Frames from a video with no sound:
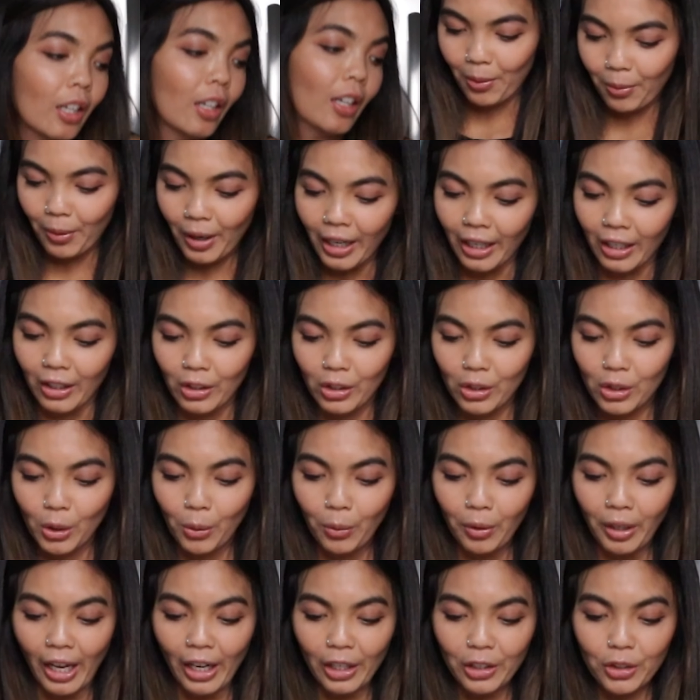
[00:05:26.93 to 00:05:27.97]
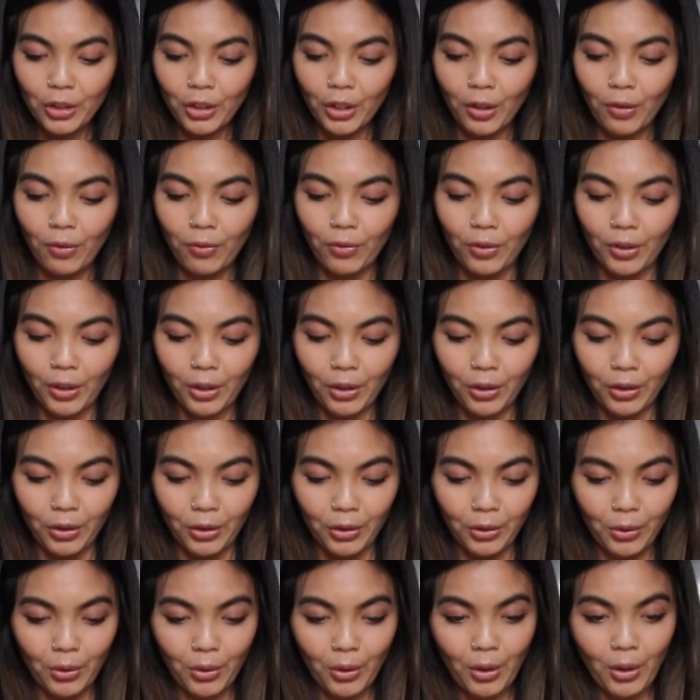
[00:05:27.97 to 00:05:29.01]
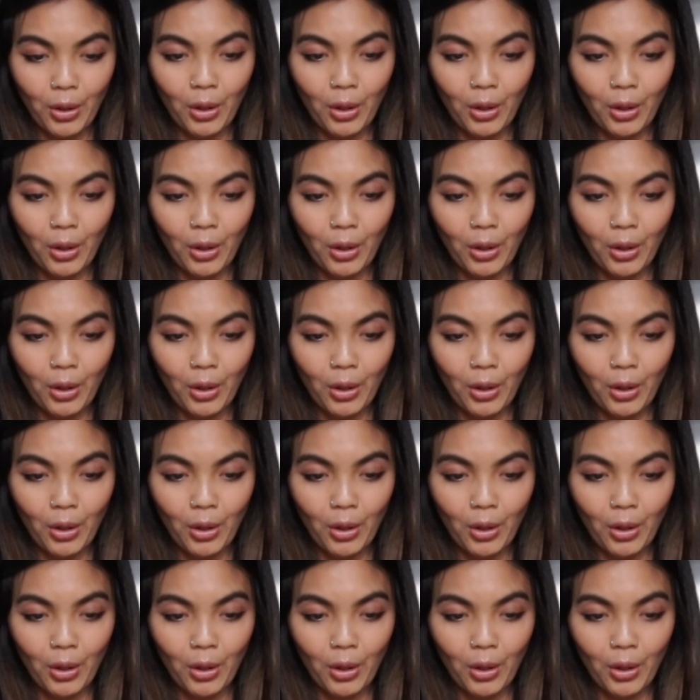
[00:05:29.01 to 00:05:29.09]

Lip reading: All right, so it actually filled